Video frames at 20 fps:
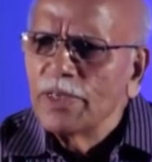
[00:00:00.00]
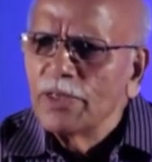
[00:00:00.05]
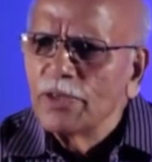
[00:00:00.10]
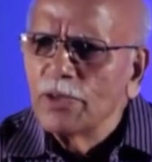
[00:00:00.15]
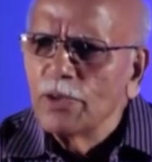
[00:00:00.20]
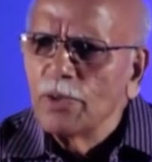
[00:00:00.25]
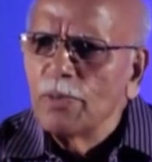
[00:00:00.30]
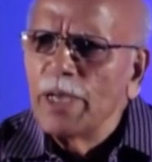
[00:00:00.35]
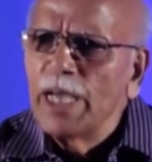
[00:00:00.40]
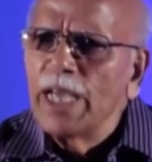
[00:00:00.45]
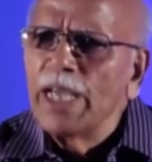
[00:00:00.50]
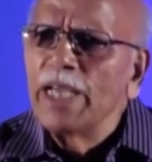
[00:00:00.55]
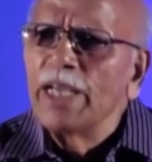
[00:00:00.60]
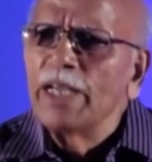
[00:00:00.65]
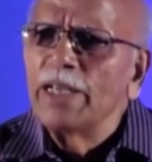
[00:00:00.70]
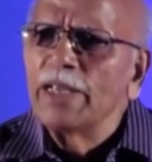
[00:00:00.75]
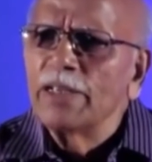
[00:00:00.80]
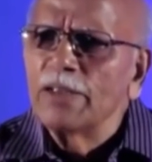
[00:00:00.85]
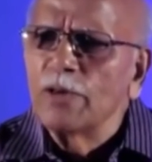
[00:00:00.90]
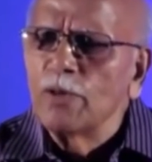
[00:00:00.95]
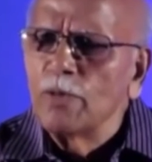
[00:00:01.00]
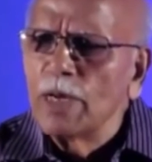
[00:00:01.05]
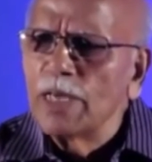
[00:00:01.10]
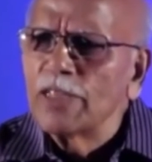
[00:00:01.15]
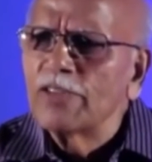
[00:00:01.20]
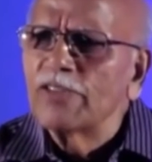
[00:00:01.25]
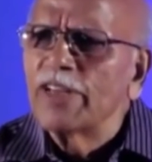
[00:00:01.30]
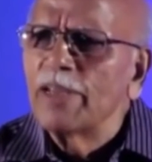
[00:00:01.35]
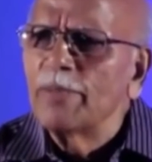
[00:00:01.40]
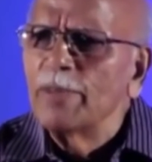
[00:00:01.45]
So may
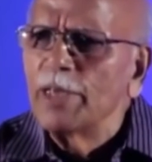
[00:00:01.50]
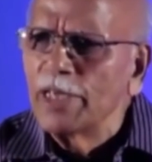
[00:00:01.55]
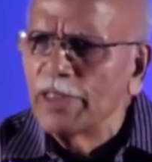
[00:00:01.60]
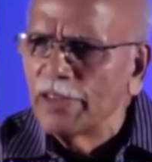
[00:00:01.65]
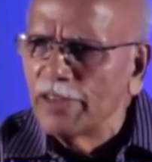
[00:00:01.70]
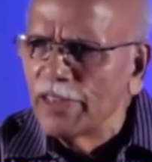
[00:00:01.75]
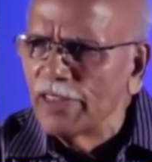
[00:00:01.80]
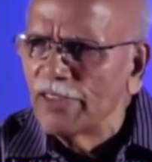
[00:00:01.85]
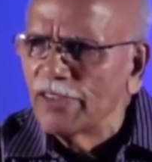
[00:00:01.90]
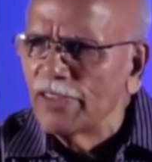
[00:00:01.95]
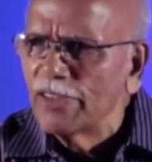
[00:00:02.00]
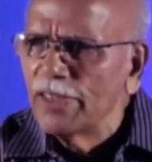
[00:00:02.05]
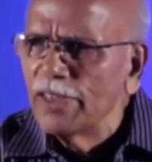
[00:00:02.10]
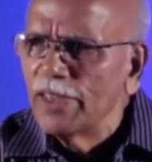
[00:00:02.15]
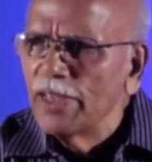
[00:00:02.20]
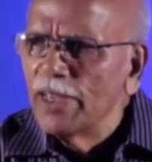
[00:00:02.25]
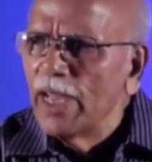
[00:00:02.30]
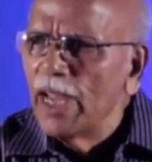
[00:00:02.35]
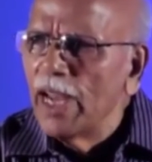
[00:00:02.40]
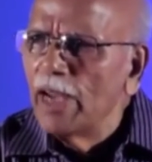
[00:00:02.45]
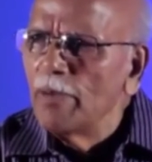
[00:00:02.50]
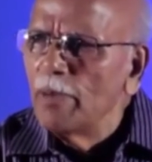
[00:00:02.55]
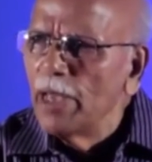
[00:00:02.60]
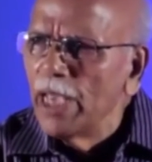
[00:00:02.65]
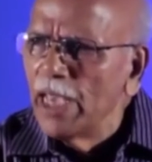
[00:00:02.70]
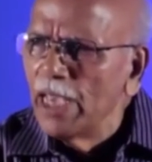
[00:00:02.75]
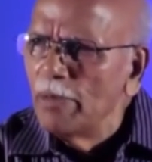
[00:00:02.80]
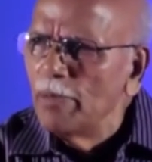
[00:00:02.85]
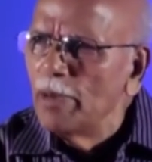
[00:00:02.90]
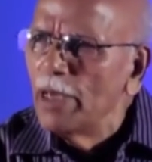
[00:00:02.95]
Kumar's tribe increase and
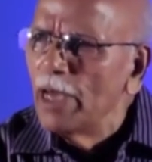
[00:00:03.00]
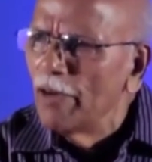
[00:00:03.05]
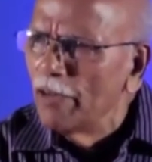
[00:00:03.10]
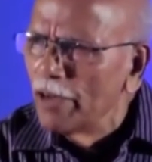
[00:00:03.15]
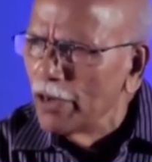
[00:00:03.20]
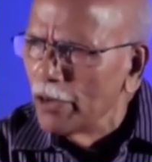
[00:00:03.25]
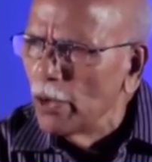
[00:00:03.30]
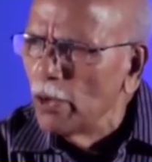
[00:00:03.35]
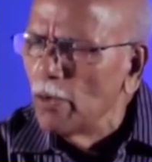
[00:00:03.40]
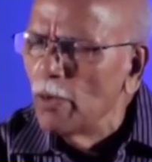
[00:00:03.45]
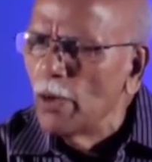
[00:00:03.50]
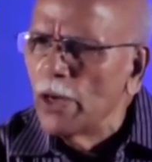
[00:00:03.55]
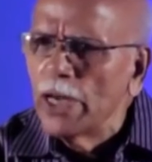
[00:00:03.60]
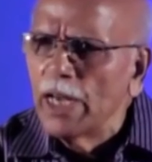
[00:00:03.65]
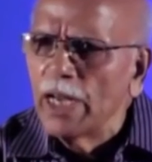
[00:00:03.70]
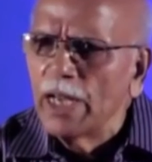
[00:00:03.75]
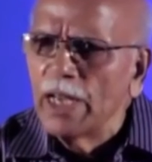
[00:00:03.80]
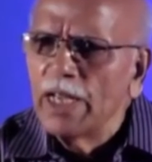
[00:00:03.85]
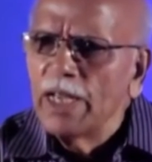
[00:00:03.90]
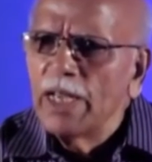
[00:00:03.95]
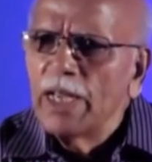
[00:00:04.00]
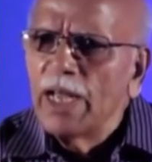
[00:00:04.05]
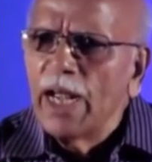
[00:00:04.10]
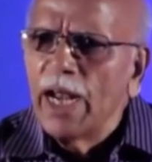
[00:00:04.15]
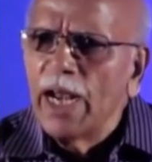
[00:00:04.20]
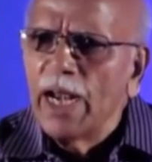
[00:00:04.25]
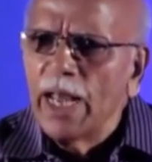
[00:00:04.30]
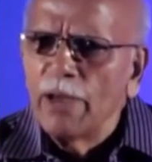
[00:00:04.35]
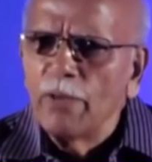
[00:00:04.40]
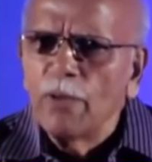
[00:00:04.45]
may he be our role model,
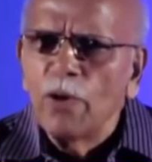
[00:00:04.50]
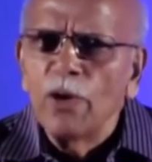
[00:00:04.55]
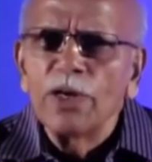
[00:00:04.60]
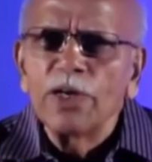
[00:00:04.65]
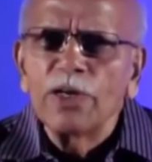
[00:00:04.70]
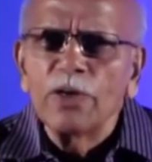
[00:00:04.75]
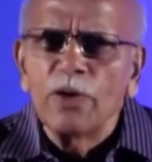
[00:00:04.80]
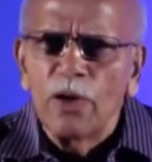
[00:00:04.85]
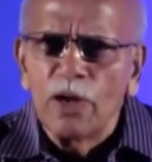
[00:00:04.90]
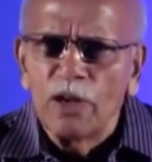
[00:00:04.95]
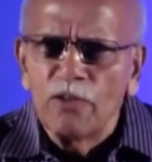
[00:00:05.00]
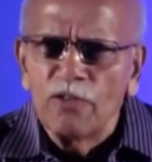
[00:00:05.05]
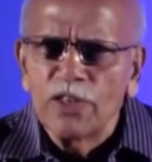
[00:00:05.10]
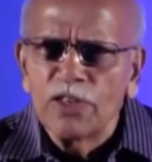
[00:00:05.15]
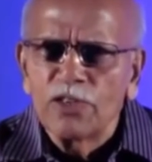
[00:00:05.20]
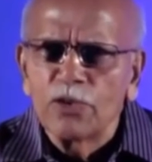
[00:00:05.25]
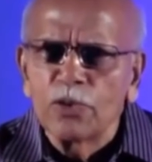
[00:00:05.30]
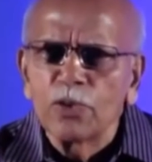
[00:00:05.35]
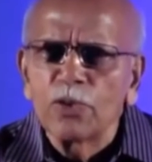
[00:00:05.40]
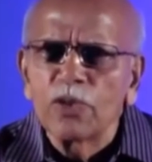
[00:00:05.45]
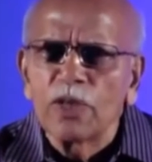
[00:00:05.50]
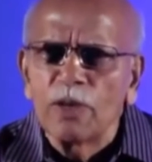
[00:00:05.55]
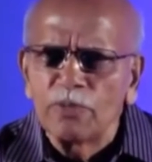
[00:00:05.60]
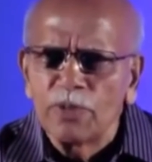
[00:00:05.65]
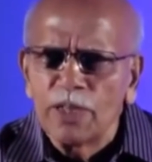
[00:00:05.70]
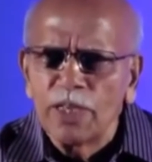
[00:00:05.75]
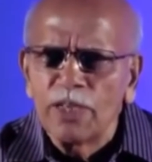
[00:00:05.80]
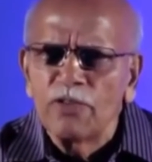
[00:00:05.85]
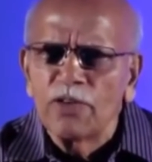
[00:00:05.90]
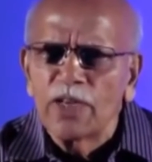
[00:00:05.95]
and I want all of us to do
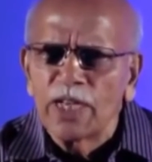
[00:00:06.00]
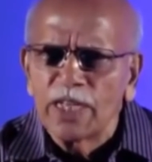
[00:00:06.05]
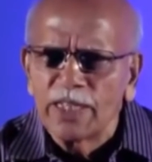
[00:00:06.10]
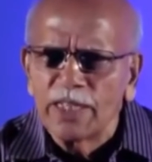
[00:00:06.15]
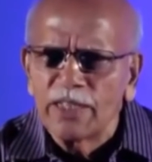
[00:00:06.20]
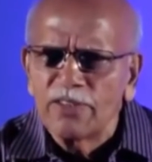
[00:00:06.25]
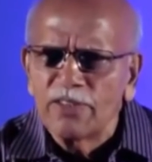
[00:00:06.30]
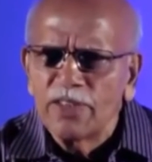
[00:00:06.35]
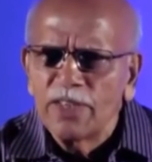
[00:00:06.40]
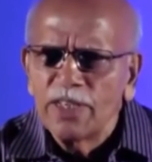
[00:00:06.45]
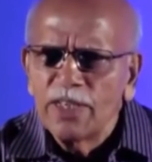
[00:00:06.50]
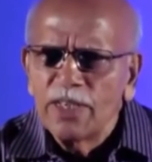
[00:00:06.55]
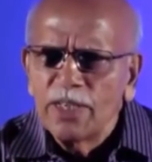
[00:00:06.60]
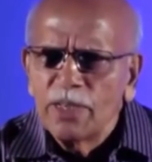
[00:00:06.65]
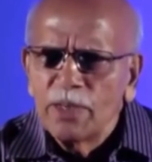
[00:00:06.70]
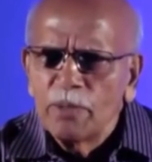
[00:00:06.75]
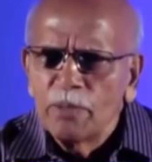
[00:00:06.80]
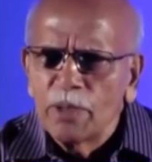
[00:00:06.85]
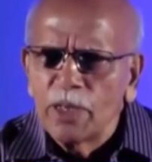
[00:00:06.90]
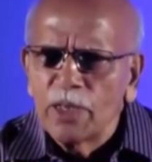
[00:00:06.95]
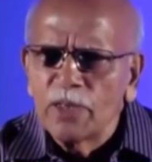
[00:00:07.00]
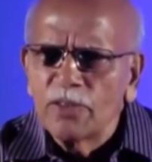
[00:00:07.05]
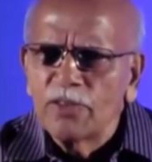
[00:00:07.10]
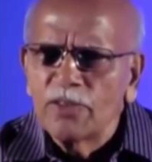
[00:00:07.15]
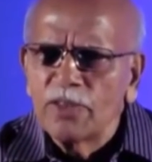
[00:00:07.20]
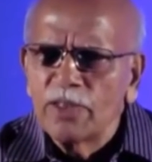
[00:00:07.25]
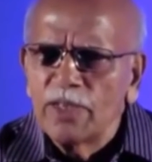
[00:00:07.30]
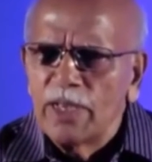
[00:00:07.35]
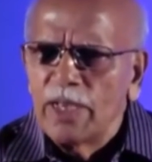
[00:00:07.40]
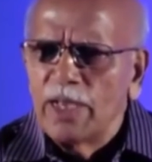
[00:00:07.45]
something for others,
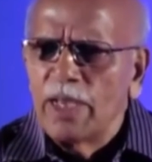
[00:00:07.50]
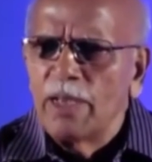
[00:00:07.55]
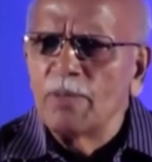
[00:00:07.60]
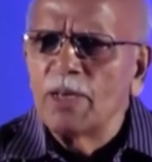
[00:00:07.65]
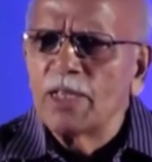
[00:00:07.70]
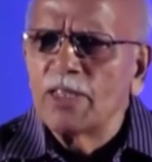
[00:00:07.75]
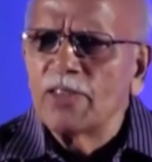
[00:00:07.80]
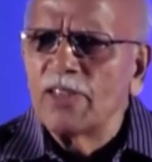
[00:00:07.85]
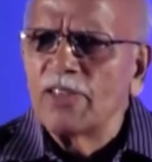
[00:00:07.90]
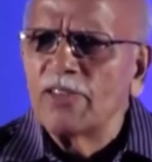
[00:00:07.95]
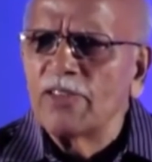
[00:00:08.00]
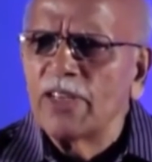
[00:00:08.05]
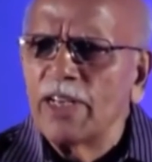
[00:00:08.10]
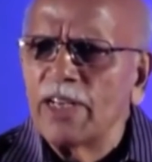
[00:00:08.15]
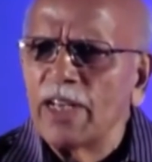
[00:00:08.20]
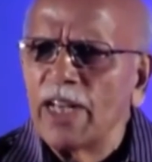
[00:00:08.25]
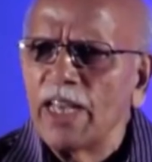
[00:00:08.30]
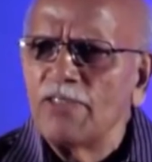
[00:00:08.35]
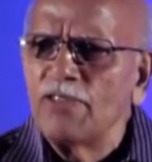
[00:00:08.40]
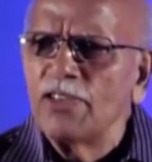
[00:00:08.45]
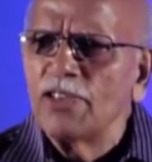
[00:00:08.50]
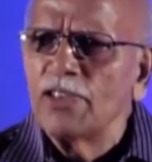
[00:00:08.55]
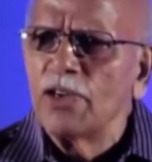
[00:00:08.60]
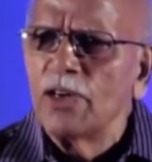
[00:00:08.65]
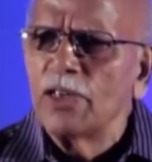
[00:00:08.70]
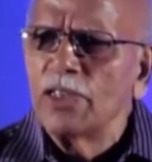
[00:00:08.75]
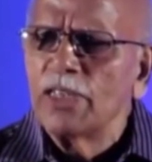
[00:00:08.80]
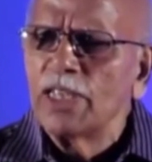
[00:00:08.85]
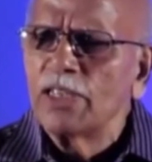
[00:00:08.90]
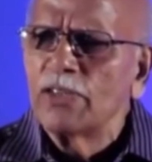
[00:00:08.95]
because Emerson said life is
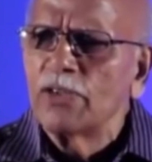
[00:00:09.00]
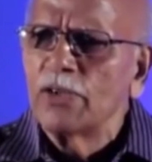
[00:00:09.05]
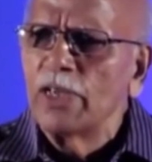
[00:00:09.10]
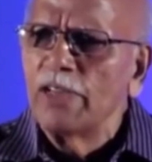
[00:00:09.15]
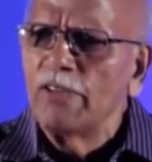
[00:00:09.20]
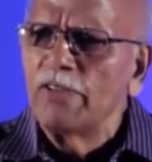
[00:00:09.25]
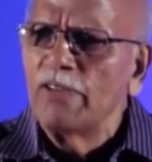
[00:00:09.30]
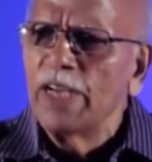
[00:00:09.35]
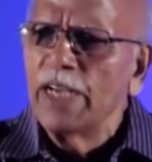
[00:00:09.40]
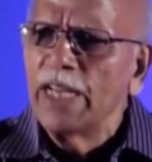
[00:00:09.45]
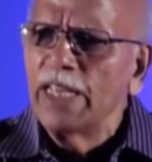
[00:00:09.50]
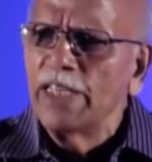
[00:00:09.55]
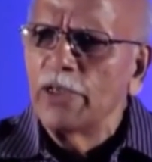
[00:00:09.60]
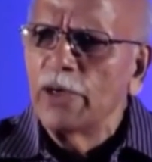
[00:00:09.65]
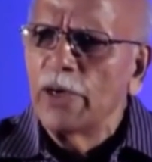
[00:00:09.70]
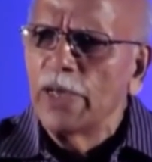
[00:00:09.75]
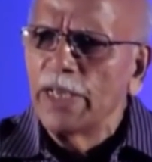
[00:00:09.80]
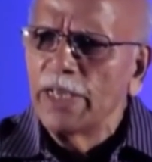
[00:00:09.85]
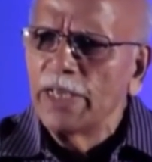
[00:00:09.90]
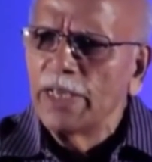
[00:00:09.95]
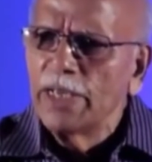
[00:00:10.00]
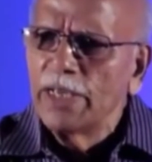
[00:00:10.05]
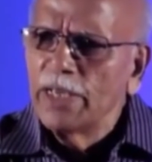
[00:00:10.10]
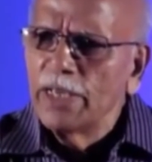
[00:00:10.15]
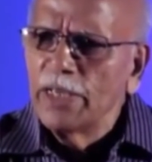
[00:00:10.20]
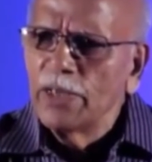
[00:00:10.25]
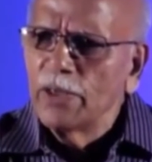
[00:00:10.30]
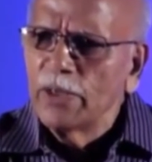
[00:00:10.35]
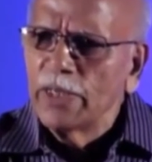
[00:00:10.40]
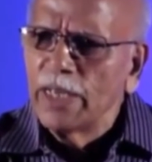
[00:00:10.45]
not just to live and enjoy.
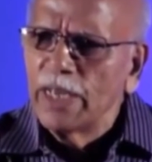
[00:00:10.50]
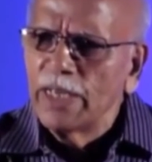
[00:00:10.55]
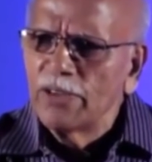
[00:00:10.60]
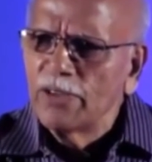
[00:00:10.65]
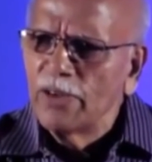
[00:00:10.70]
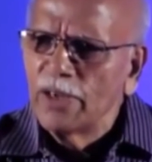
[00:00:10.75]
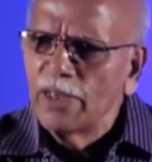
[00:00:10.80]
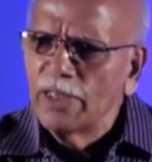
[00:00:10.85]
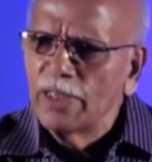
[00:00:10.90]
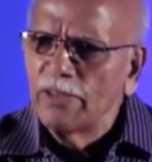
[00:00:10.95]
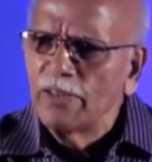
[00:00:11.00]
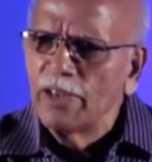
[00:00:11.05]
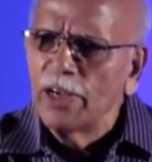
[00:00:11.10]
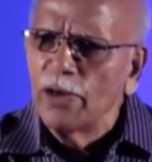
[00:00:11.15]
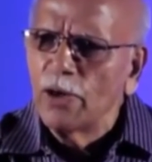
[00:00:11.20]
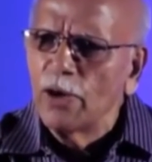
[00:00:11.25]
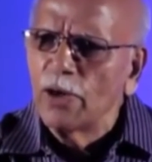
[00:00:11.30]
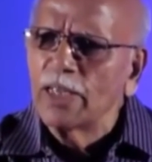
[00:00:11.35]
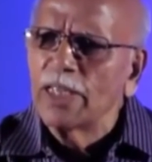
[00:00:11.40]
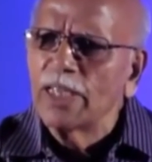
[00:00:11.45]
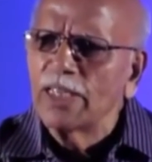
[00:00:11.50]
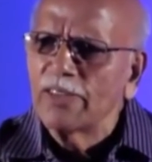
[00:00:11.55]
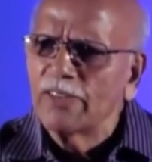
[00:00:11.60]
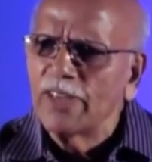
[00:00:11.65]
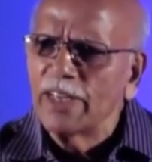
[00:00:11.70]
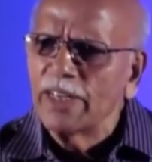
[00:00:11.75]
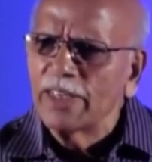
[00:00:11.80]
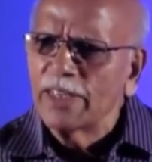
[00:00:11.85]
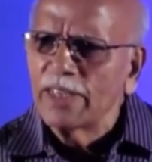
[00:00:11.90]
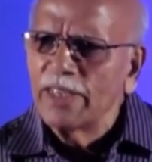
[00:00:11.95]
No, that's not, even a dog does
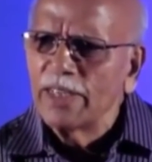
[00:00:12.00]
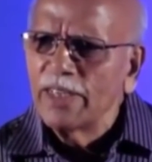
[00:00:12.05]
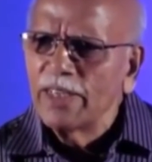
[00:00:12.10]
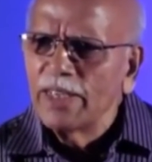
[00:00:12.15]
that.